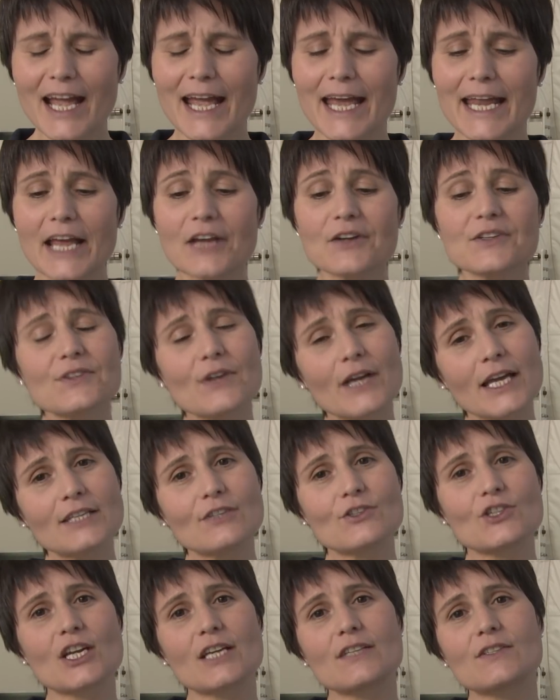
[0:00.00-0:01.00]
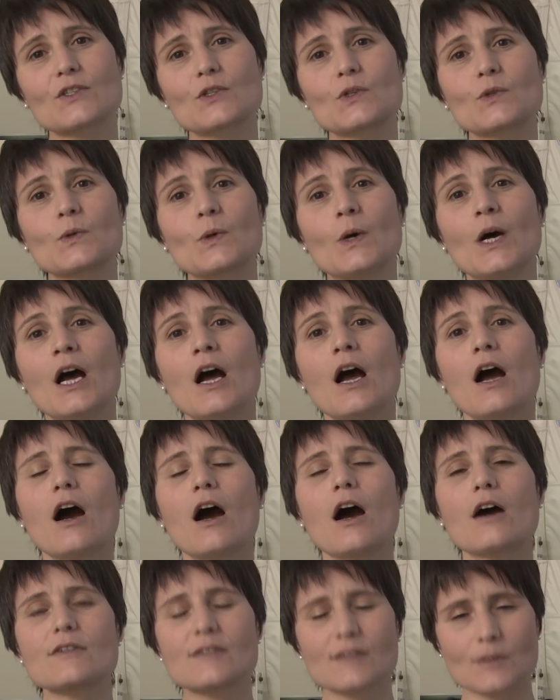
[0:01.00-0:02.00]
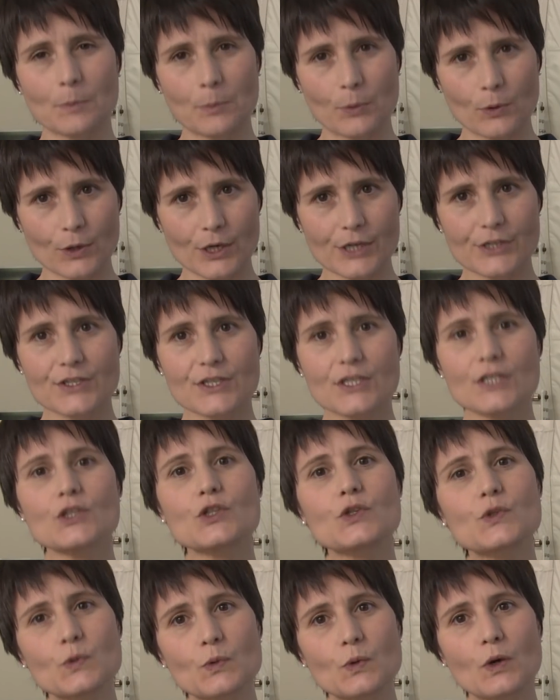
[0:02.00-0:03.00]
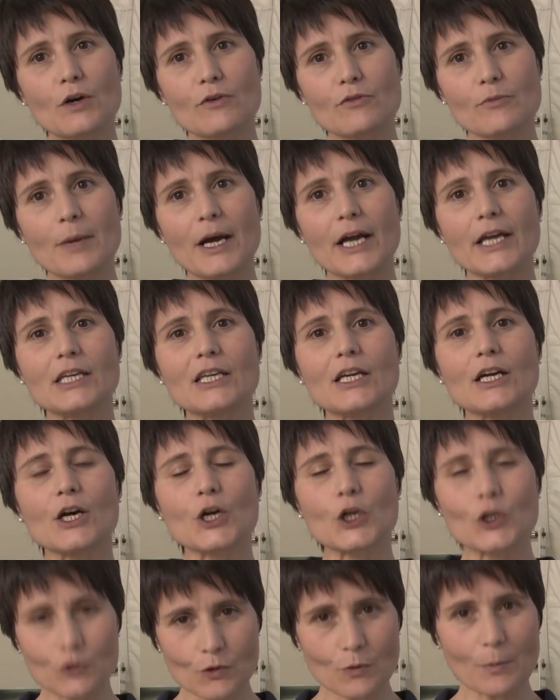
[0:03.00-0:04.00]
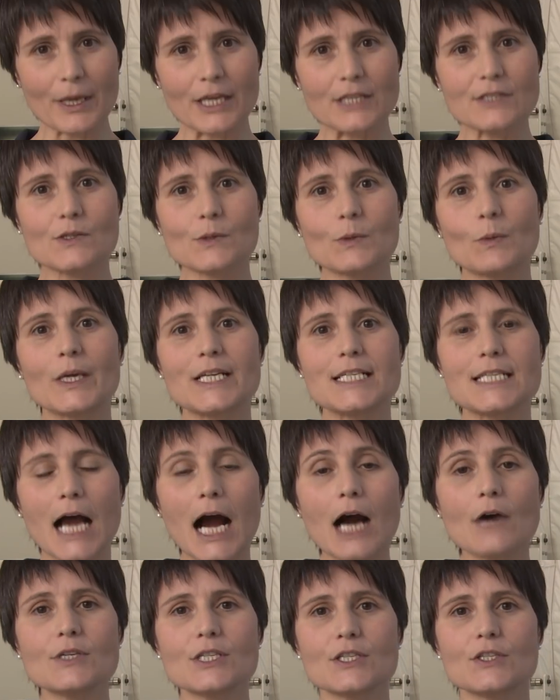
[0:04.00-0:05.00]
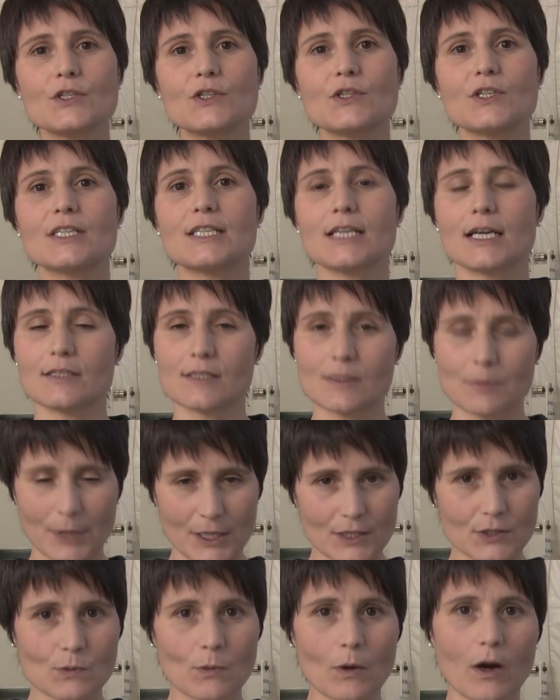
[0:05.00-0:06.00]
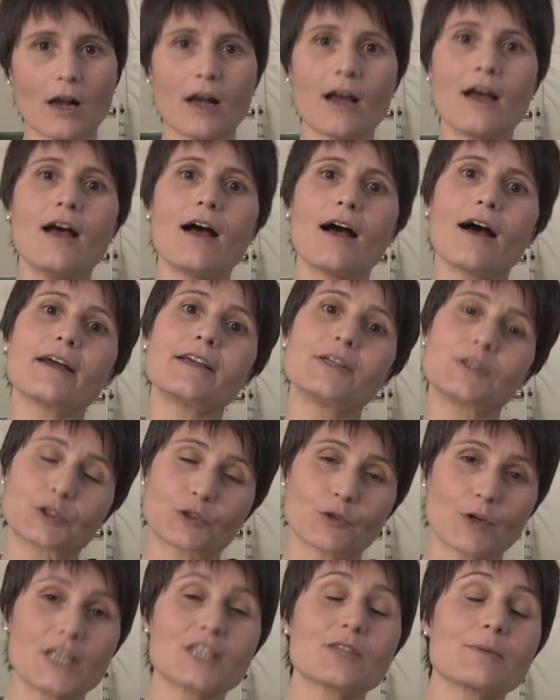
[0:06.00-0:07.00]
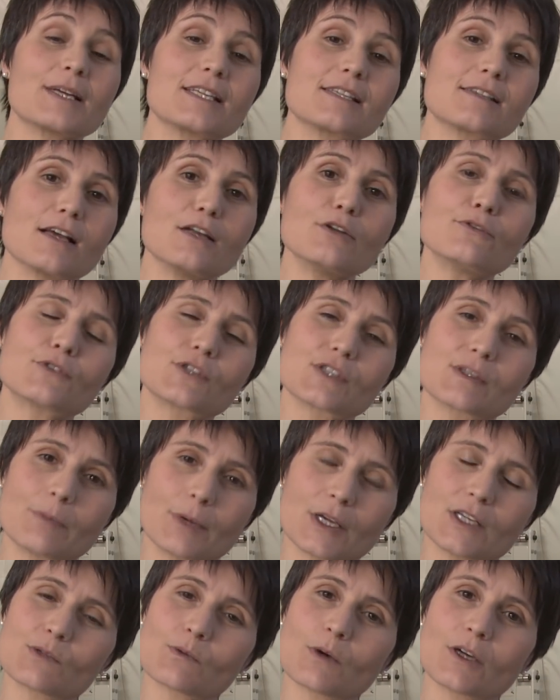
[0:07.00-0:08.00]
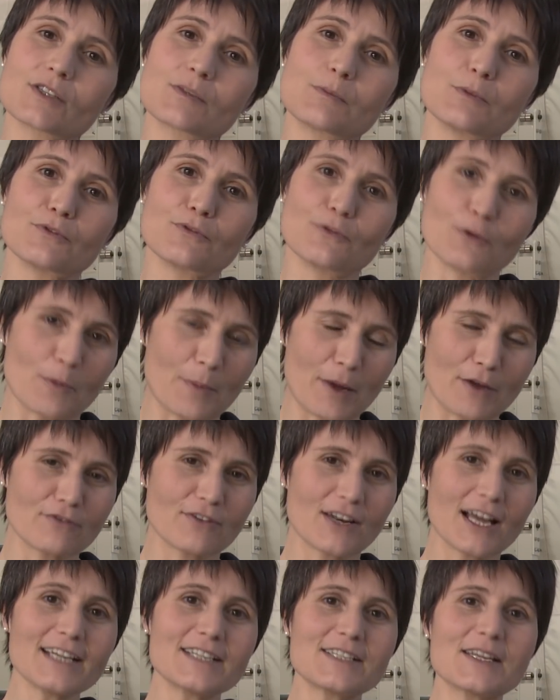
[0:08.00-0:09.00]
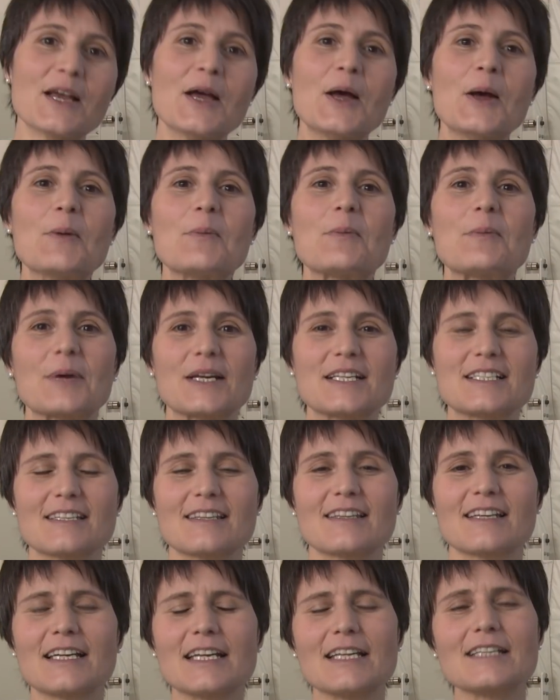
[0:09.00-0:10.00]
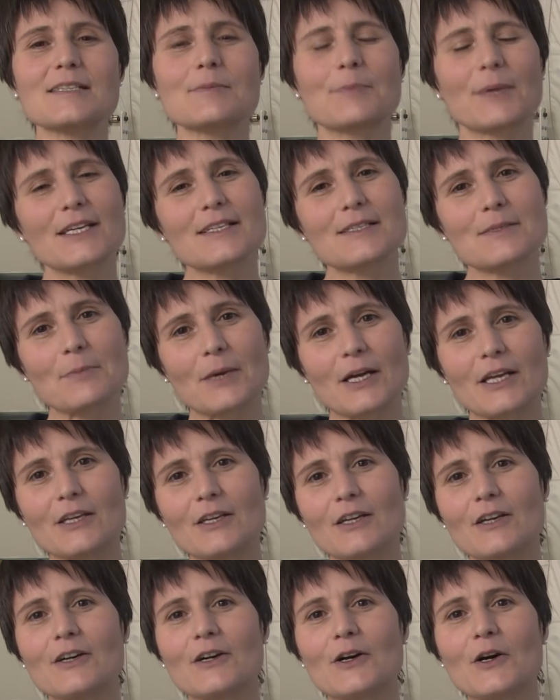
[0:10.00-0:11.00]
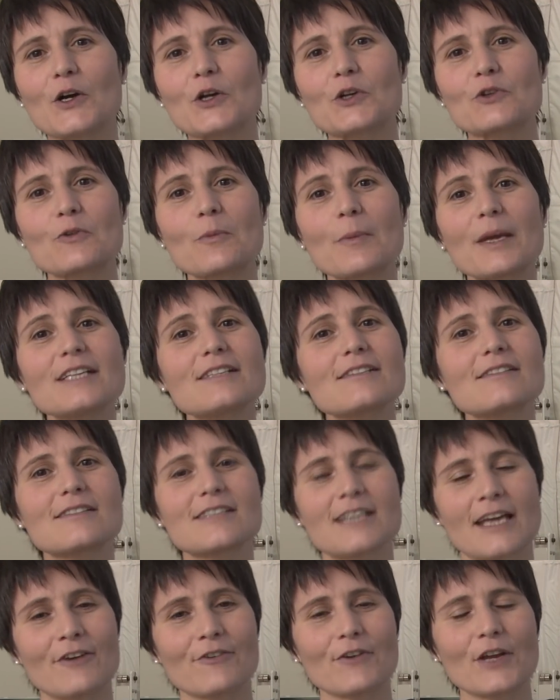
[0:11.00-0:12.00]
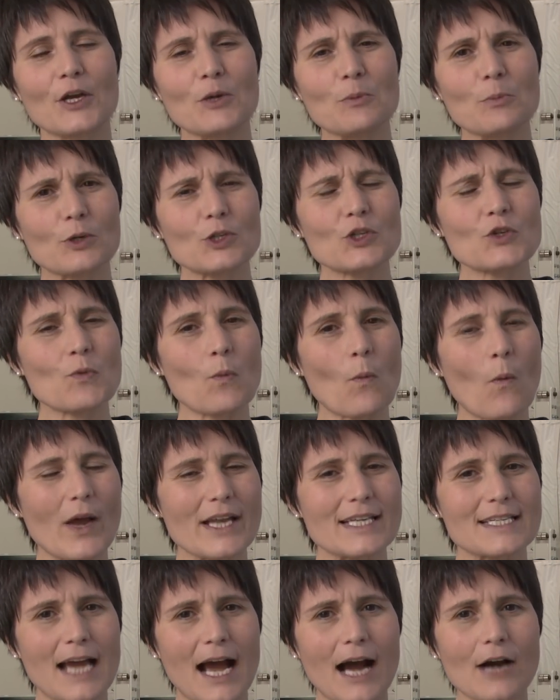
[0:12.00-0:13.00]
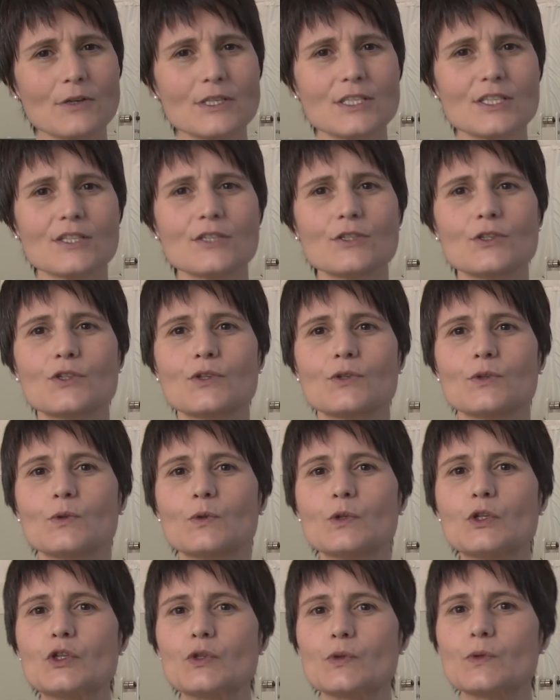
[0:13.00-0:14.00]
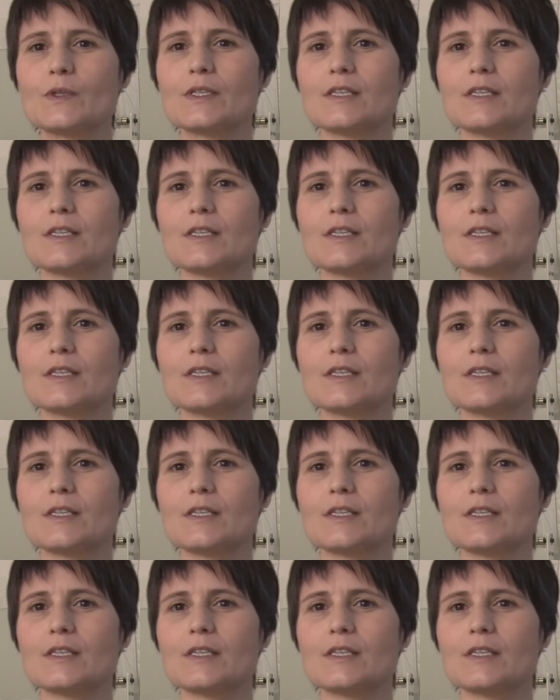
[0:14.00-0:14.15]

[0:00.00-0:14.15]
And I also had the chance to support two of my crewmates who went out and did a spacewalk. I trained myself for spacewalks before my flight, but then in space, my crewmates, Terry and Butch, went out to do